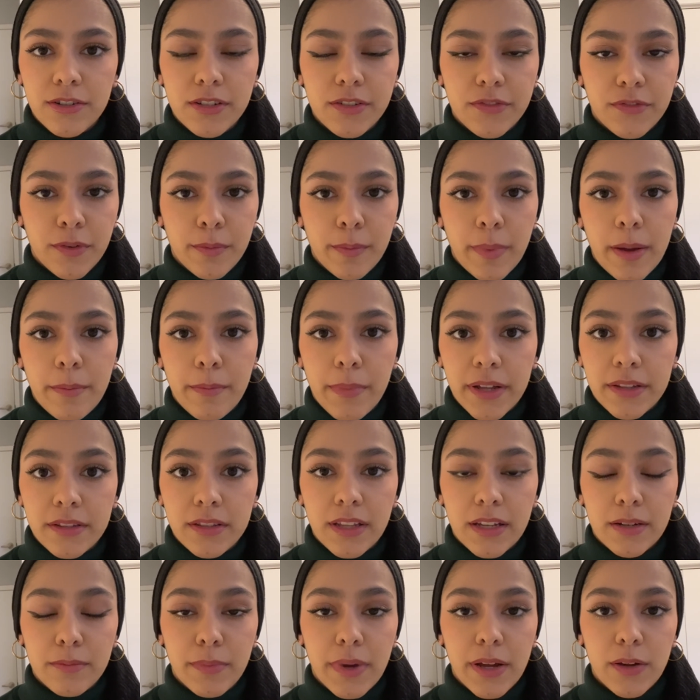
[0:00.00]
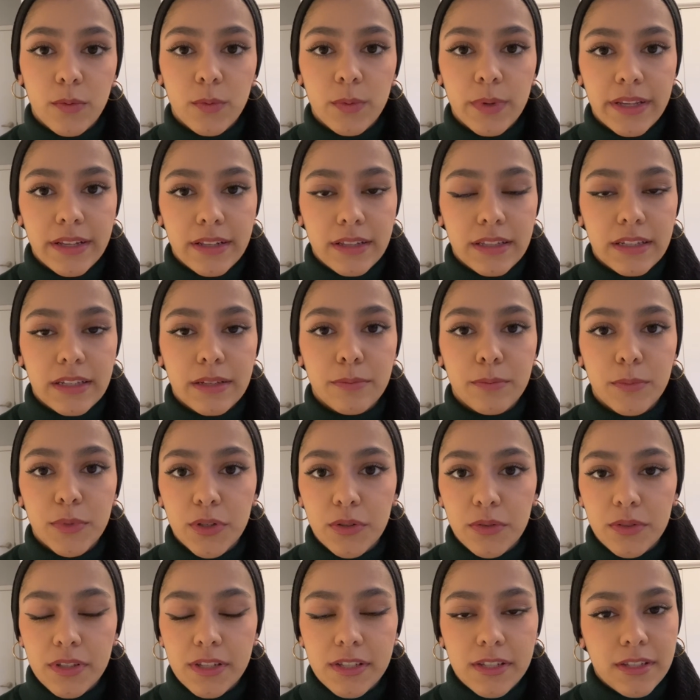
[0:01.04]
for my month and my weekly
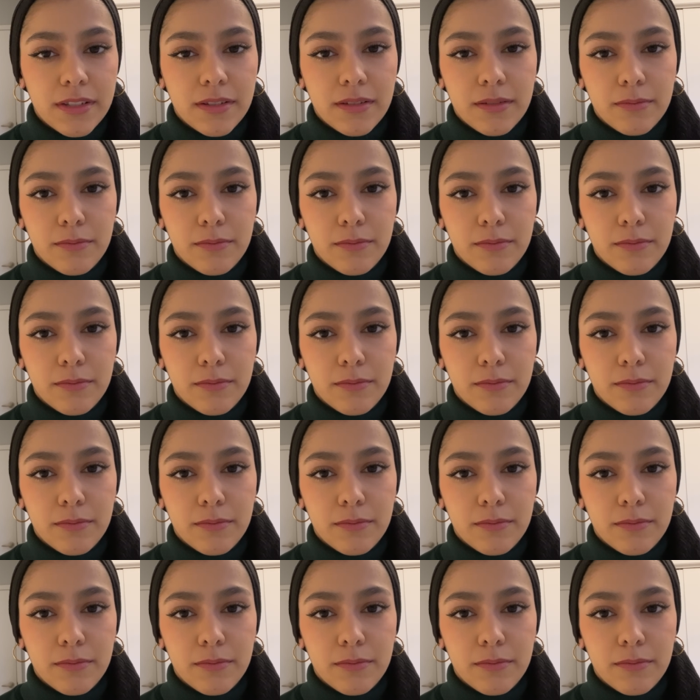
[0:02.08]
moods.